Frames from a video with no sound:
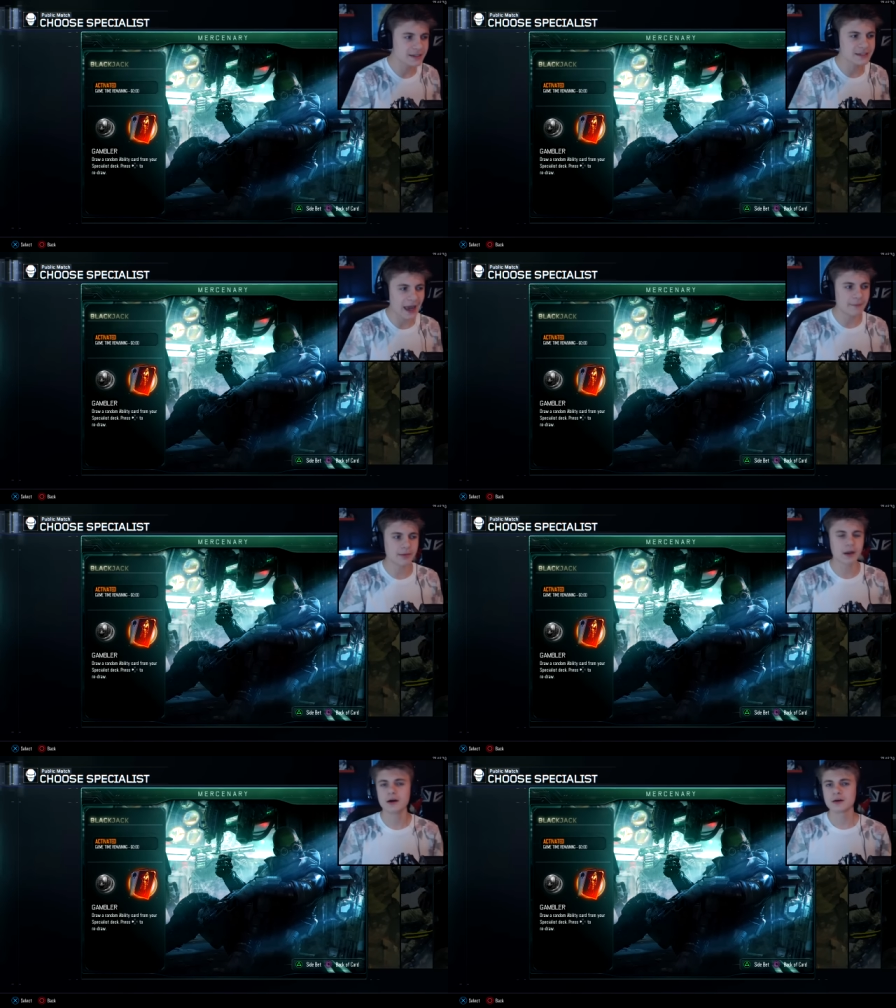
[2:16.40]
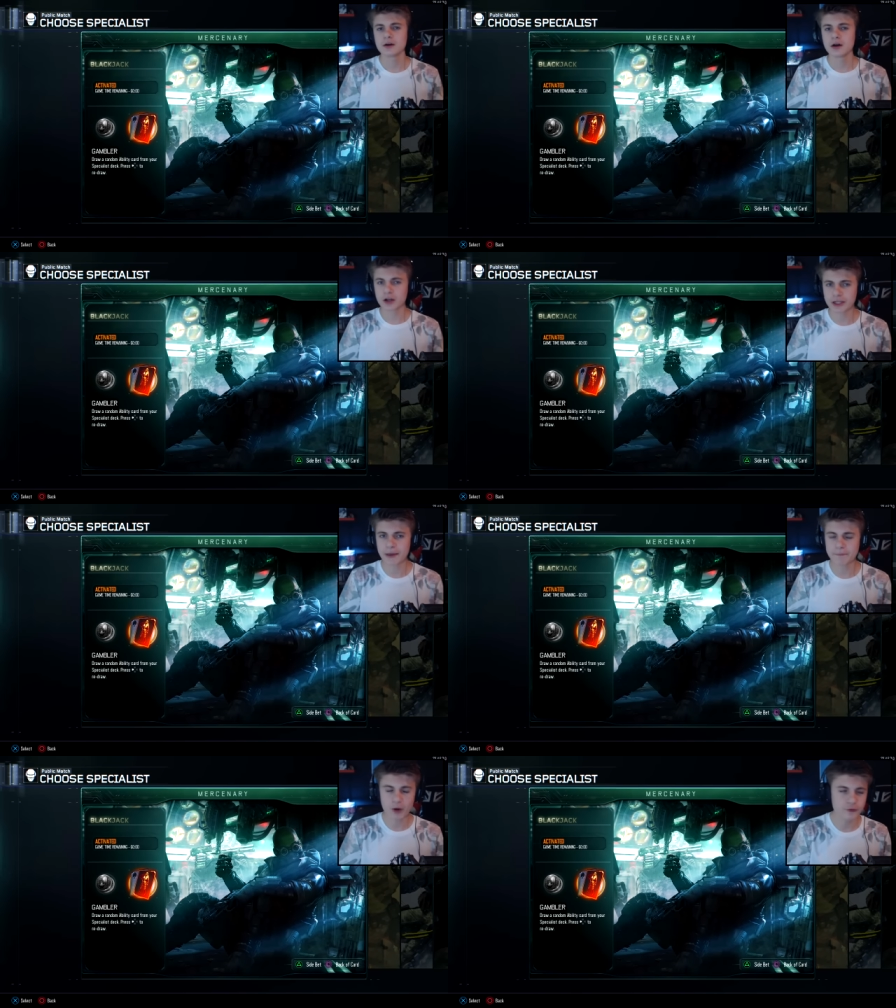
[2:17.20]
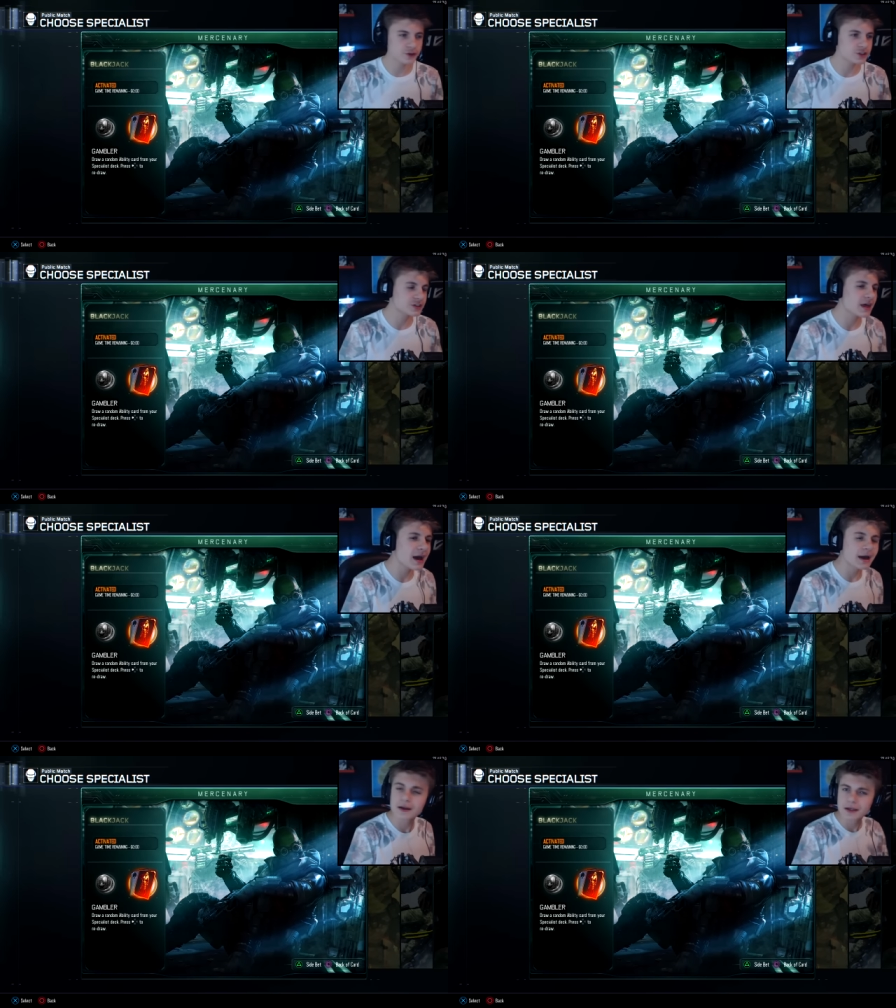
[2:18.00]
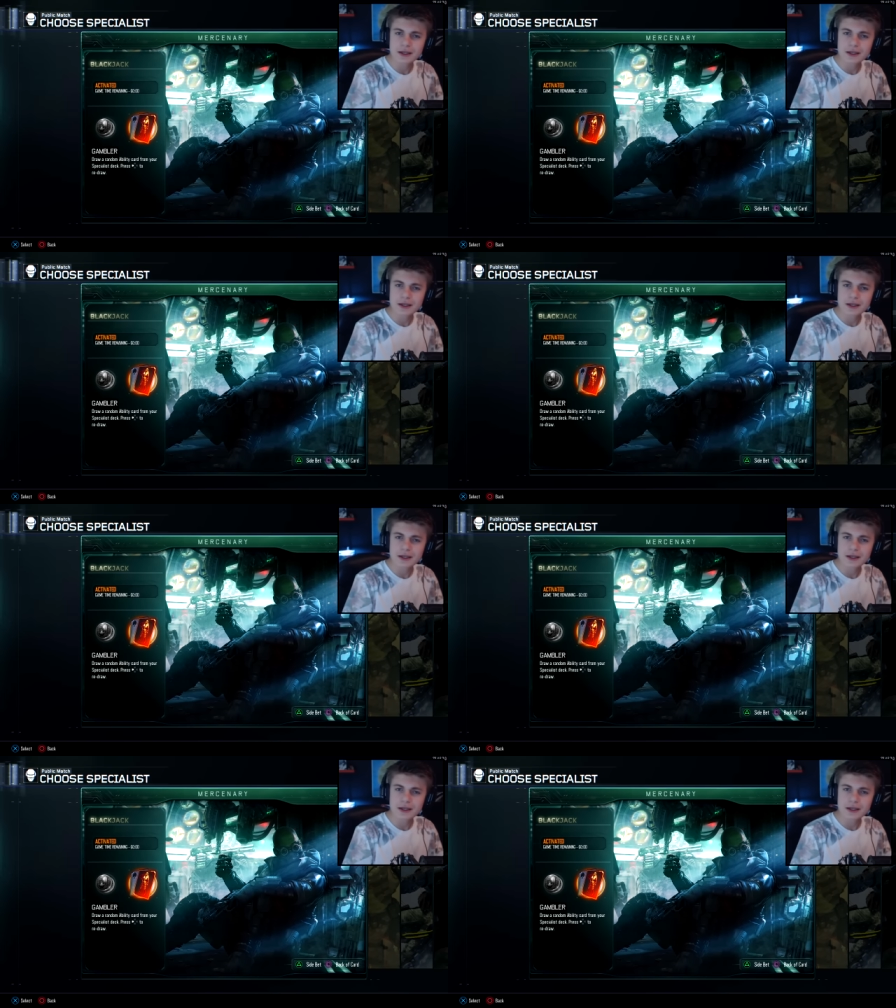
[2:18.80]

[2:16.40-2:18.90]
It is Gambler. I'm going to get both footage of that.